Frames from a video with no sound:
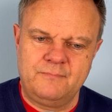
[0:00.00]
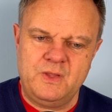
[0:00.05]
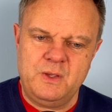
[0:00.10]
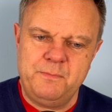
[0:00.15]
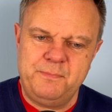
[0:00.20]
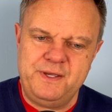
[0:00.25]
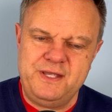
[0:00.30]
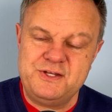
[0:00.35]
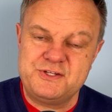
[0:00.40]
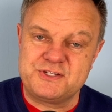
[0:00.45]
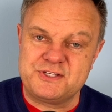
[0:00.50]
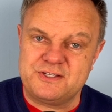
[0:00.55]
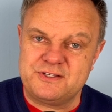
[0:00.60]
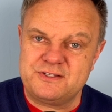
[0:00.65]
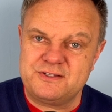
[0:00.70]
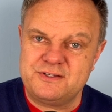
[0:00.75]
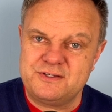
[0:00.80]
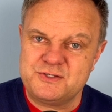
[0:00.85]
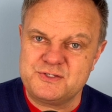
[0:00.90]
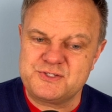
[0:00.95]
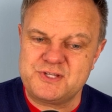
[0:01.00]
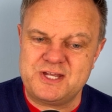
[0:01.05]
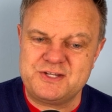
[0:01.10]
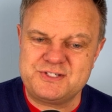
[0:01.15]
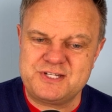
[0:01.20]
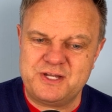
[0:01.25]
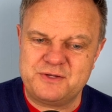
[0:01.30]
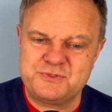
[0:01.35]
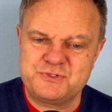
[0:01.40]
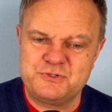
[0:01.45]
Peter sat
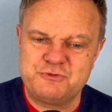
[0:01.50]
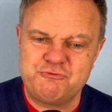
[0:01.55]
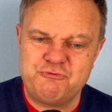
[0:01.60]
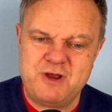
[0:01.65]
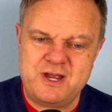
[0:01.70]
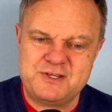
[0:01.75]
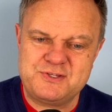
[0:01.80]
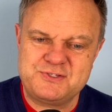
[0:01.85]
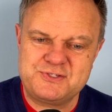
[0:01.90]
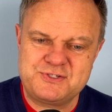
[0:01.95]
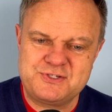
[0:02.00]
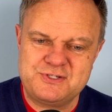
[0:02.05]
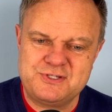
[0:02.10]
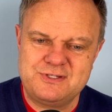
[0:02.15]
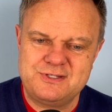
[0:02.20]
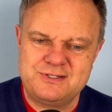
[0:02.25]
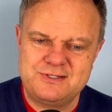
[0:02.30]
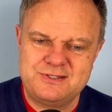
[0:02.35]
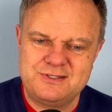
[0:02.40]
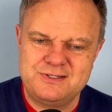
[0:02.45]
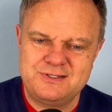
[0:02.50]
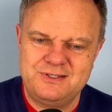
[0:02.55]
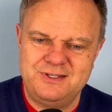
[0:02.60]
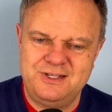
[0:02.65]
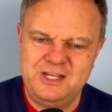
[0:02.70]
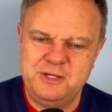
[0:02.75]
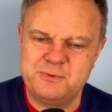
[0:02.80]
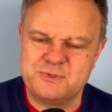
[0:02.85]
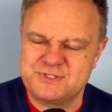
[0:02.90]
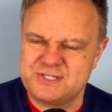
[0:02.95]
down to rest.
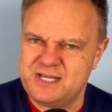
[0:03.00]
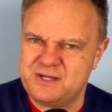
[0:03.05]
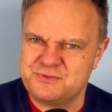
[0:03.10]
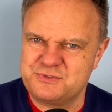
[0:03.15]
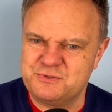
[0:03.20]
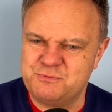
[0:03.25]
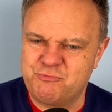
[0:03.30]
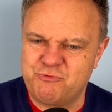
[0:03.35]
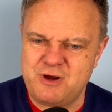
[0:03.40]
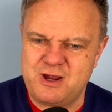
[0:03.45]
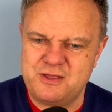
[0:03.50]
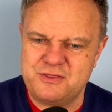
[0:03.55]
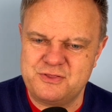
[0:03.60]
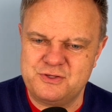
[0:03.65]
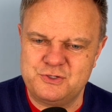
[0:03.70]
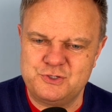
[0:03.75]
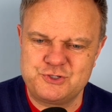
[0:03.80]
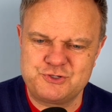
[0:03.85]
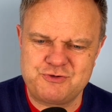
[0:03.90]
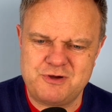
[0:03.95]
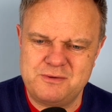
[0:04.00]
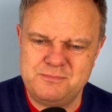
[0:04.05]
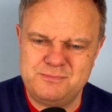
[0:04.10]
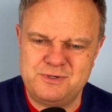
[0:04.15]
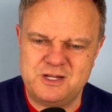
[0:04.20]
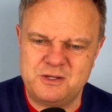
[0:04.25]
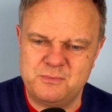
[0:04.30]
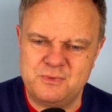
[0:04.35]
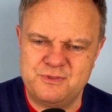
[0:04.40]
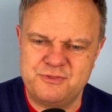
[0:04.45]
He was out of breath and
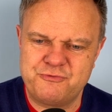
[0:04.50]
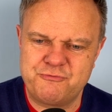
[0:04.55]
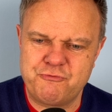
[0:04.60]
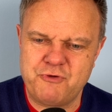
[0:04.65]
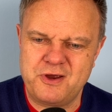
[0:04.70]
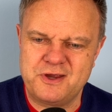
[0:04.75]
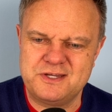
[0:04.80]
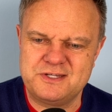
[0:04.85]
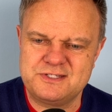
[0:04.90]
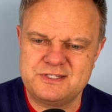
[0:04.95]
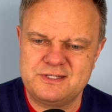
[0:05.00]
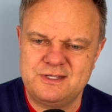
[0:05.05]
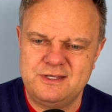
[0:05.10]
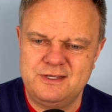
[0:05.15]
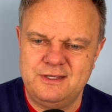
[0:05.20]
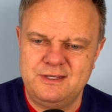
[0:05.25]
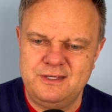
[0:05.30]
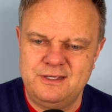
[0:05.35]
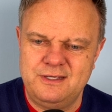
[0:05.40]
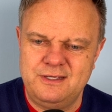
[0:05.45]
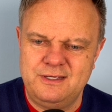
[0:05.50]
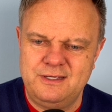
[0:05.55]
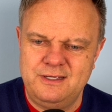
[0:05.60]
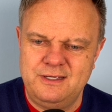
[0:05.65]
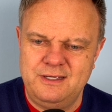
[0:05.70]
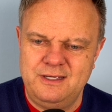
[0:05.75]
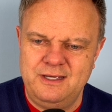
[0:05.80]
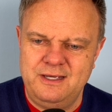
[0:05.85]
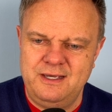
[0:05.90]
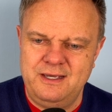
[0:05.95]
trembling with fright,
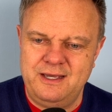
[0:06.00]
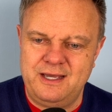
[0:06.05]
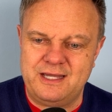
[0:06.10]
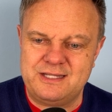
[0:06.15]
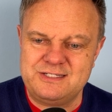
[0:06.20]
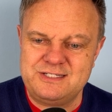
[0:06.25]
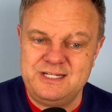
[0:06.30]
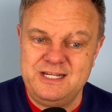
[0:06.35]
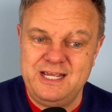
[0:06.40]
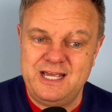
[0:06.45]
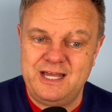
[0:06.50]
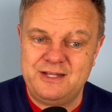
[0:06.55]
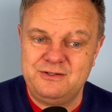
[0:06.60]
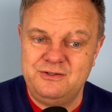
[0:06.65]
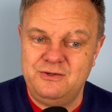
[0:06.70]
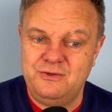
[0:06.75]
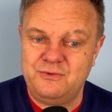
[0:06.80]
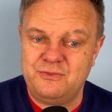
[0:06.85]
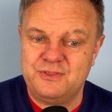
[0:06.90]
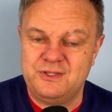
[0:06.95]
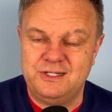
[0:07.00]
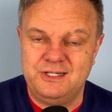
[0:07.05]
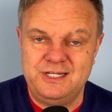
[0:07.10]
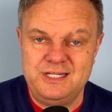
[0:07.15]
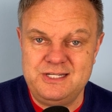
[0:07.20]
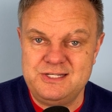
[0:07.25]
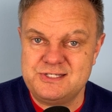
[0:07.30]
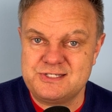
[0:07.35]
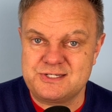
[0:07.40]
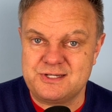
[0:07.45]
and he had not the
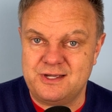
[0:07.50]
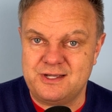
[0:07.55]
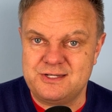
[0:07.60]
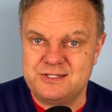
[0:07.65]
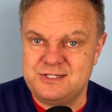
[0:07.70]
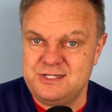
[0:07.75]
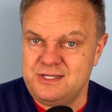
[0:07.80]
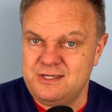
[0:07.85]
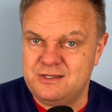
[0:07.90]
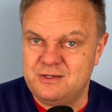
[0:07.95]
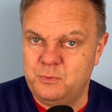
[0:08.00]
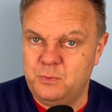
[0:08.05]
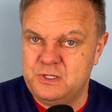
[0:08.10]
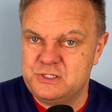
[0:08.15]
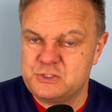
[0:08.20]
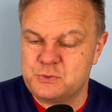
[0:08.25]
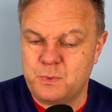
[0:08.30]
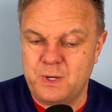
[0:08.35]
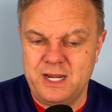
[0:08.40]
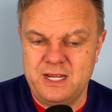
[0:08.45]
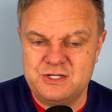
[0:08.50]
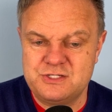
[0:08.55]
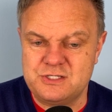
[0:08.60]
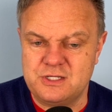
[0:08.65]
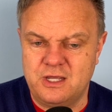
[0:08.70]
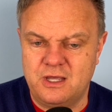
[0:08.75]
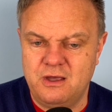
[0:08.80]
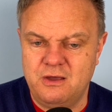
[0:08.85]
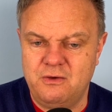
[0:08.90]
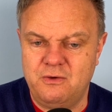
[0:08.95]
least idea which way to
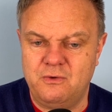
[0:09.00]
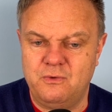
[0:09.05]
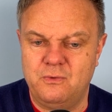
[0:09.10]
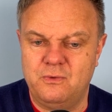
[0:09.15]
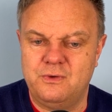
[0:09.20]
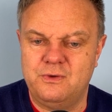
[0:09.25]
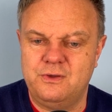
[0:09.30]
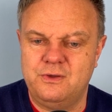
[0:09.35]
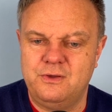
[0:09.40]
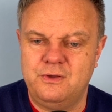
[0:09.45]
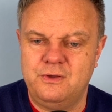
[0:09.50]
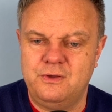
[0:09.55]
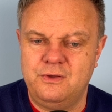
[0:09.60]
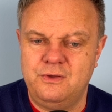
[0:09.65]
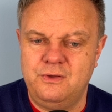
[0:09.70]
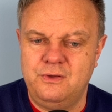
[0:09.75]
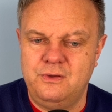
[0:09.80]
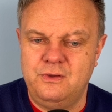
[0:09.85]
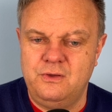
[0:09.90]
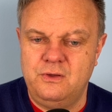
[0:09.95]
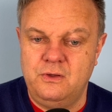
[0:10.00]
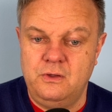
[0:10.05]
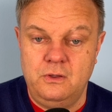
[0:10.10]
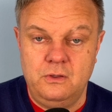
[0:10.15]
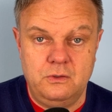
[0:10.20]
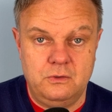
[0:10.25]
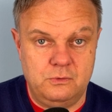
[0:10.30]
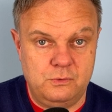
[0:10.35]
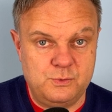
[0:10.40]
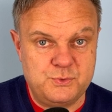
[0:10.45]
go.
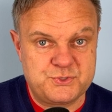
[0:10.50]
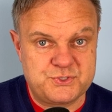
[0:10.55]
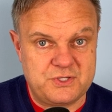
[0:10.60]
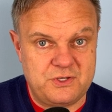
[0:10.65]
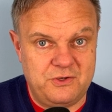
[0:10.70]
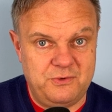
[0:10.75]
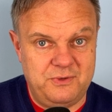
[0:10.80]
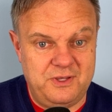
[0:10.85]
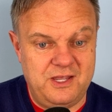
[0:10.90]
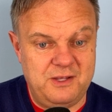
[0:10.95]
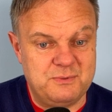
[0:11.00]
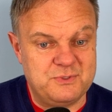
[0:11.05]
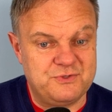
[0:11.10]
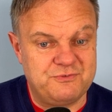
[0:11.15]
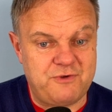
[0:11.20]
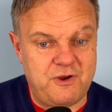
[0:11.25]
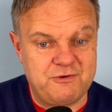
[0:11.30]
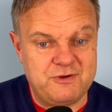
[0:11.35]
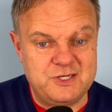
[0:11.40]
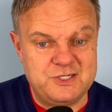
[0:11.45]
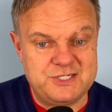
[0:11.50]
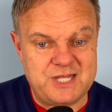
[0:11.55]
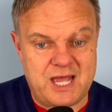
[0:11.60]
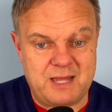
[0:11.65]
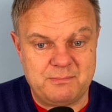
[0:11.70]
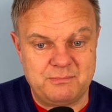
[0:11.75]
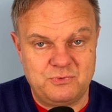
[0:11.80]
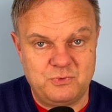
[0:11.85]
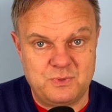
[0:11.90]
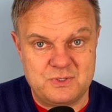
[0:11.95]
Also, he was very
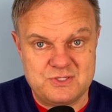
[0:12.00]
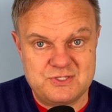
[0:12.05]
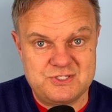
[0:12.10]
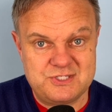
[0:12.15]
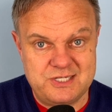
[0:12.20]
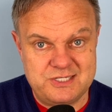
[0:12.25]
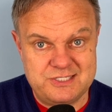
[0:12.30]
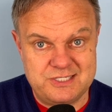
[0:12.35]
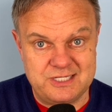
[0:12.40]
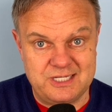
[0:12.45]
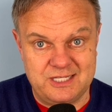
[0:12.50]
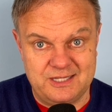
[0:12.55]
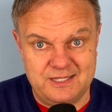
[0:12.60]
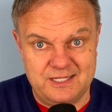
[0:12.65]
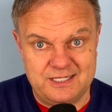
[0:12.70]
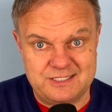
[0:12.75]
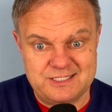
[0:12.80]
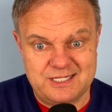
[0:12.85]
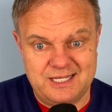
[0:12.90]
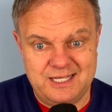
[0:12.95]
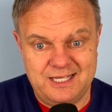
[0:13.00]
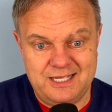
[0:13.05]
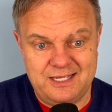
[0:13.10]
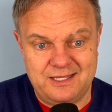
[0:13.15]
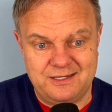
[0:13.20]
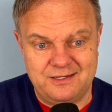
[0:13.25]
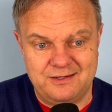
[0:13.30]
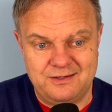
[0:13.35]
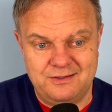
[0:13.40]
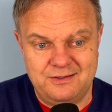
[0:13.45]
damp with sitting in that
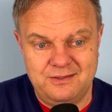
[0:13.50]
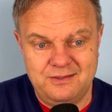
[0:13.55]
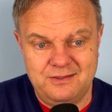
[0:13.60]
can.